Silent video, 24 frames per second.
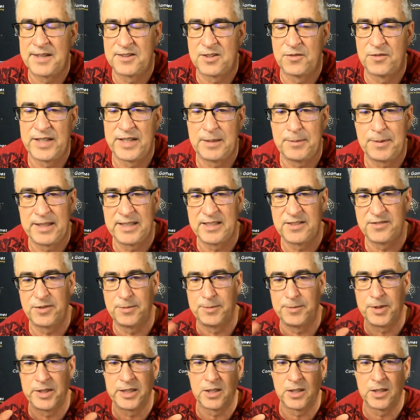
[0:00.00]
So if anybody's
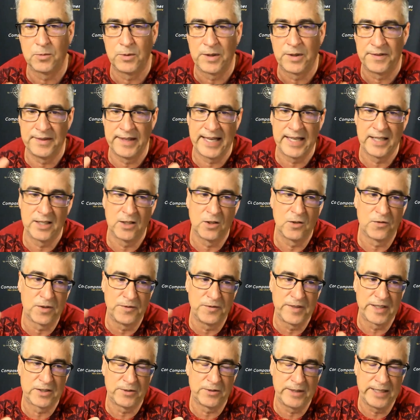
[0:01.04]
familiar with NATO from
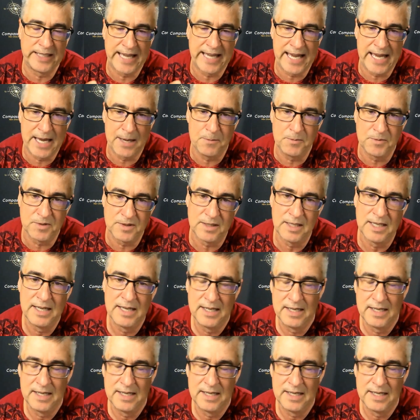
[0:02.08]
Victory Games,